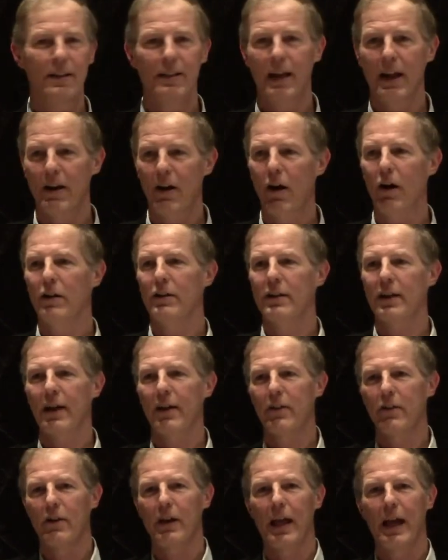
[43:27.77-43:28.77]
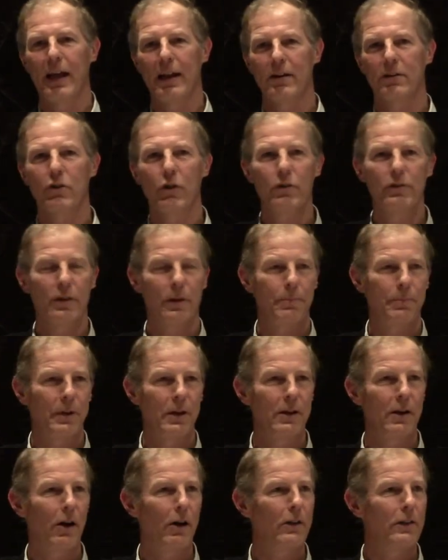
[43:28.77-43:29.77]
and then all the other land goes up,
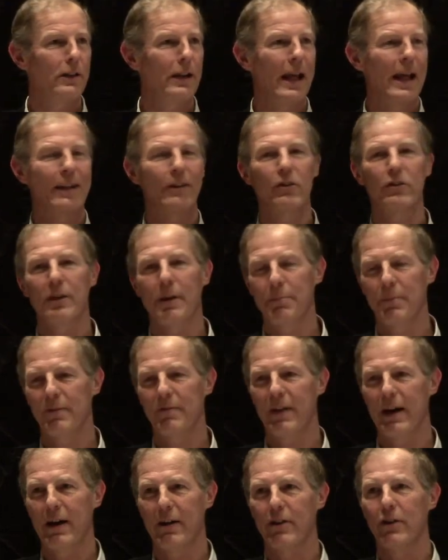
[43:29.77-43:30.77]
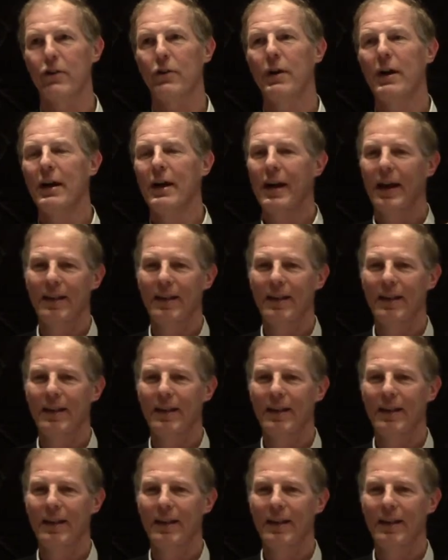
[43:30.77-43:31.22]
it, all the land goes up in value,